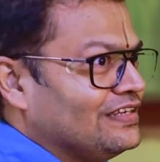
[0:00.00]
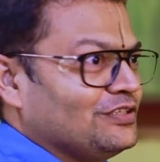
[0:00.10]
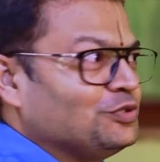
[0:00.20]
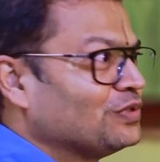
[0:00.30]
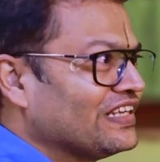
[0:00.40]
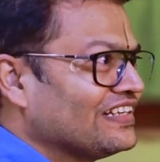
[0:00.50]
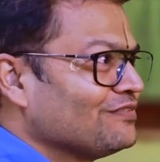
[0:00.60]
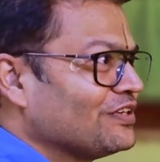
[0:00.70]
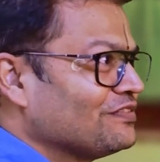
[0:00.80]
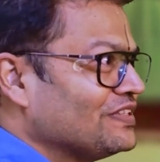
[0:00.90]
shooting,
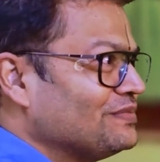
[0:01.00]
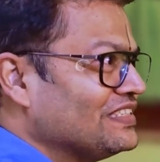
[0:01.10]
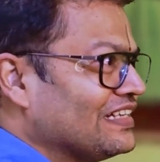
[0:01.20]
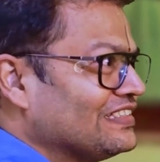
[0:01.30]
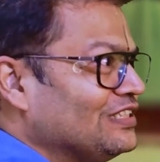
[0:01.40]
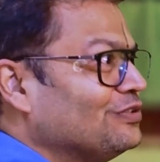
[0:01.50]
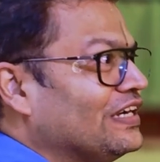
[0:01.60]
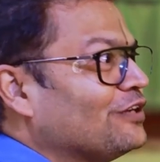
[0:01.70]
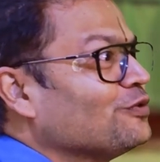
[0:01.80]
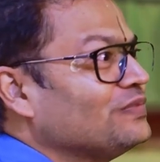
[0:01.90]
one of them is actually
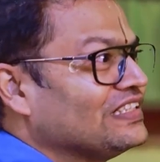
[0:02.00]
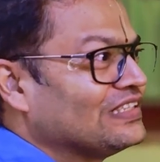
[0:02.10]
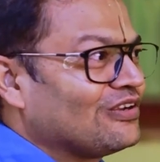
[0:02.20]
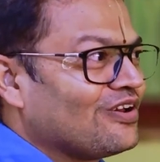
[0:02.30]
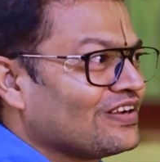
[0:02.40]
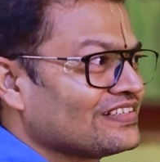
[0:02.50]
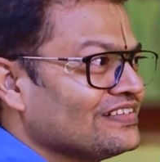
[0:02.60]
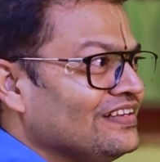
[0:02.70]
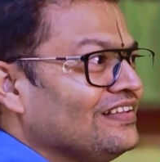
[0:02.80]
good at opening the locks,